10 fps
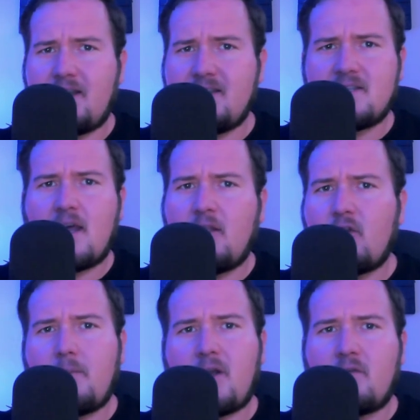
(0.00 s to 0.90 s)
He's a
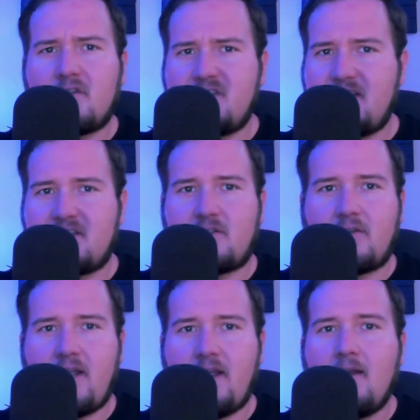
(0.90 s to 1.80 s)
little bit over
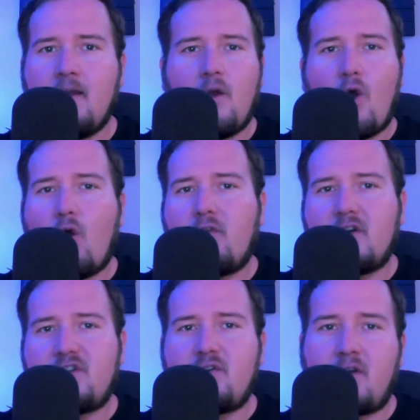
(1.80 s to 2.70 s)
6'3", over
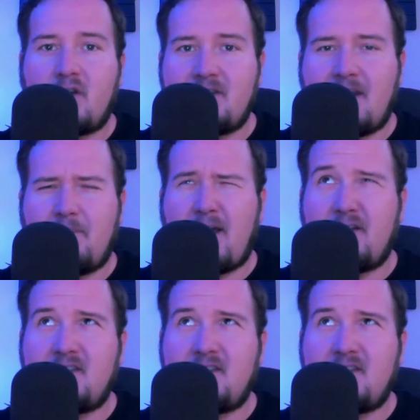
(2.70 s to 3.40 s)
210 pounds.